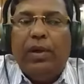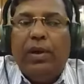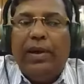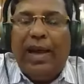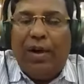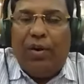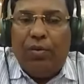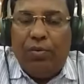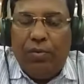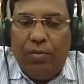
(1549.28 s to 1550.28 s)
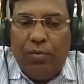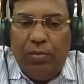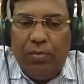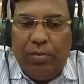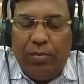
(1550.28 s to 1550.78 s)
Now,
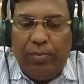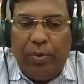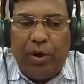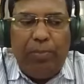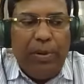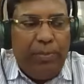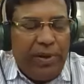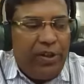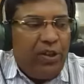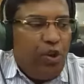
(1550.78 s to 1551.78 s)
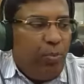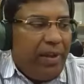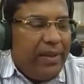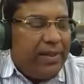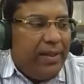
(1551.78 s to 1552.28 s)
for preparation of
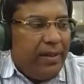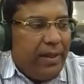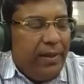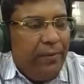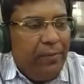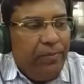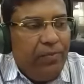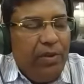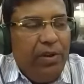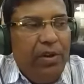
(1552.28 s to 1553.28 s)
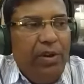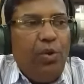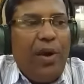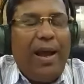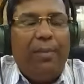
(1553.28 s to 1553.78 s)
case theory, you
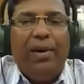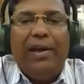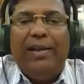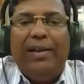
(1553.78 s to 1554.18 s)
have another